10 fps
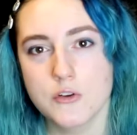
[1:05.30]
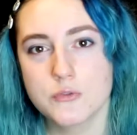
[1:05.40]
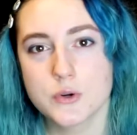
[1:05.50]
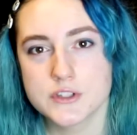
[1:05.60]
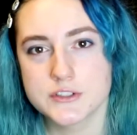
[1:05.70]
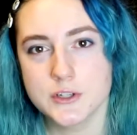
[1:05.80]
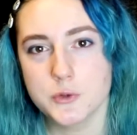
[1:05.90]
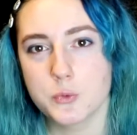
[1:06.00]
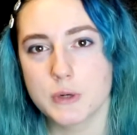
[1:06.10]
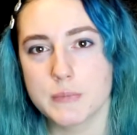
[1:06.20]
For dessert,
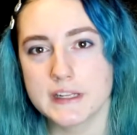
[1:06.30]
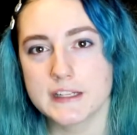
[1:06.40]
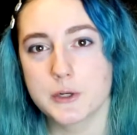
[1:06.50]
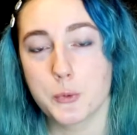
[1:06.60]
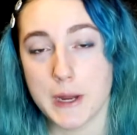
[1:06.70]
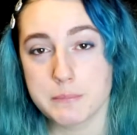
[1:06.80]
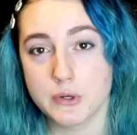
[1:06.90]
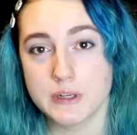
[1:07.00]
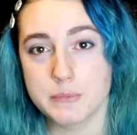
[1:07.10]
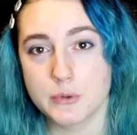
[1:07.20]
we're making
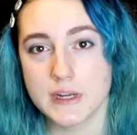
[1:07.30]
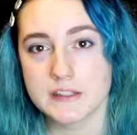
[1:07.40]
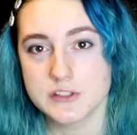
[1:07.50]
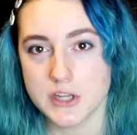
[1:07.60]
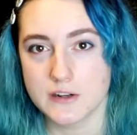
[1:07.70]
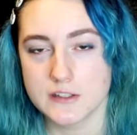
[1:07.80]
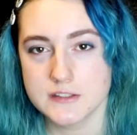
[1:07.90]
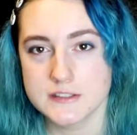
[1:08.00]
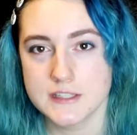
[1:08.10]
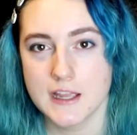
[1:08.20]
cranberry meringue
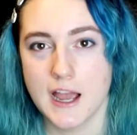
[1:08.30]
tarts.